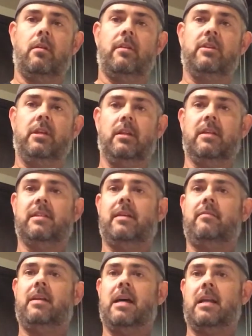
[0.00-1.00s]
the deal is
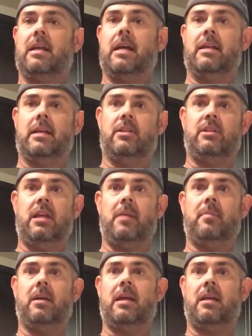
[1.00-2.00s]
I'd kind of gotten out of
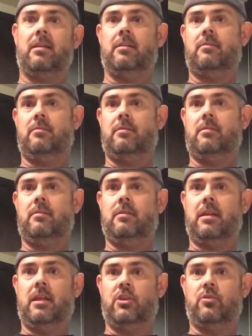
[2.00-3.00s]
shape. I'd had
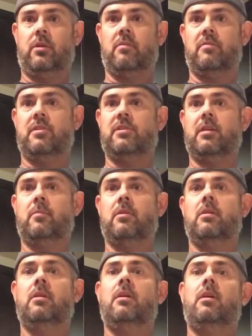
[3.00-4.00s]
an injury over the
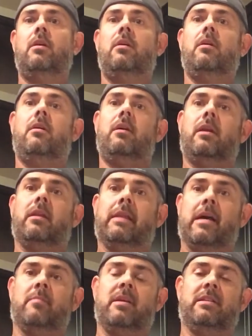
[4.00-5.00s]
summer and
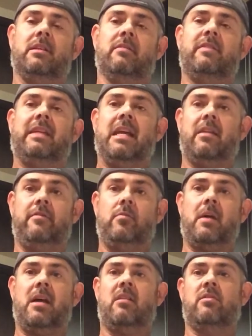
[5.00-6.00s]
allowed myself to gain a few
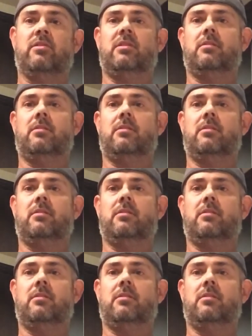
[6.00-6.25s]
pounds.